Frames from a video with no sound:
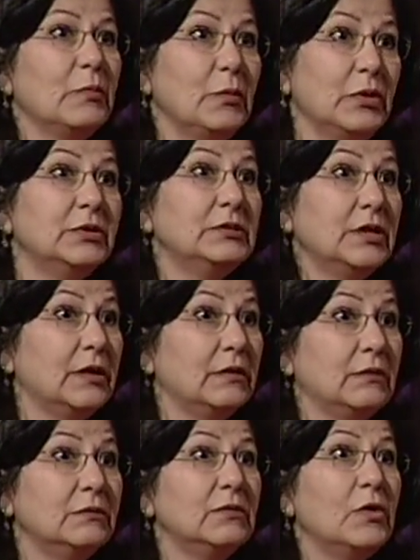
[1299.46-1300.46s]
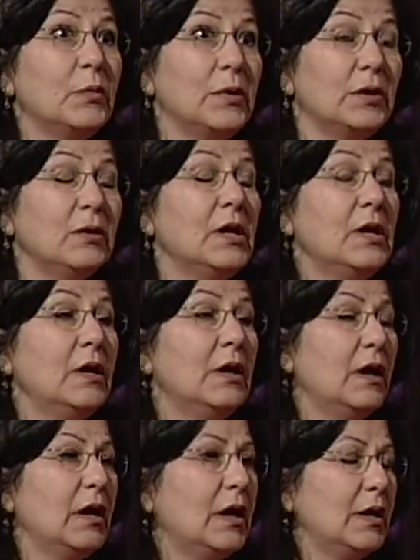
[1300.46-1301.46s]
won the Nobel
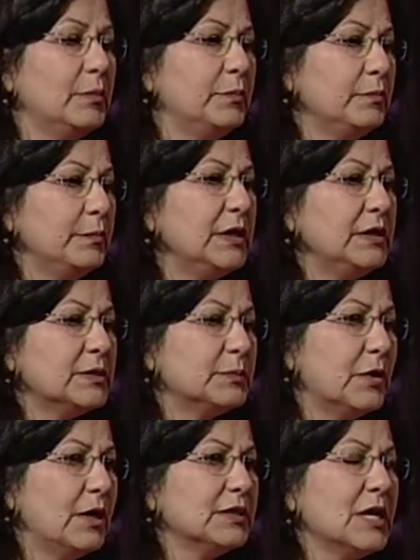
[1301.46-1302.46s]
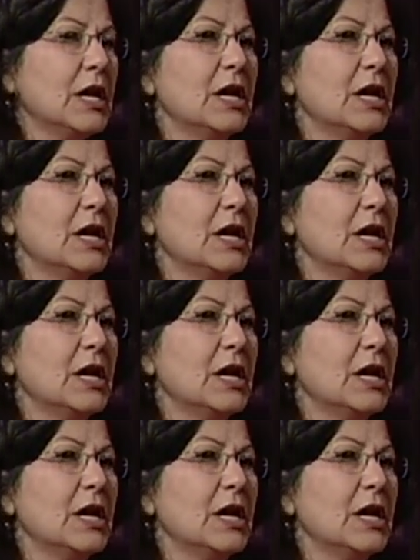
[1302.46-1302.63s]
Peace Prize.